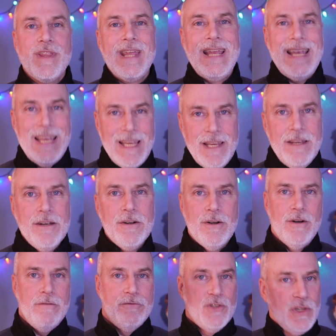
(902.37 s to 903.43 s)
the
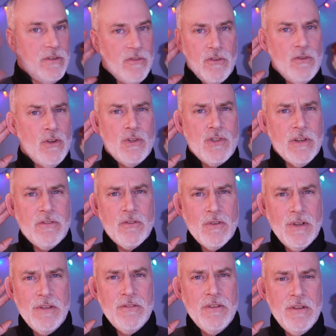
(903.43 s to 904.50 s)
ear of Jesus. You just
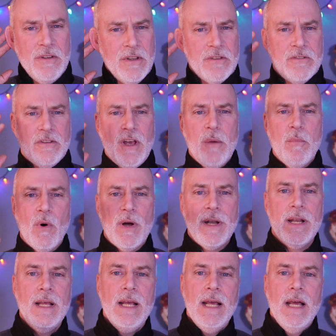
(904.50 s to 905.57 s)
listen to someone.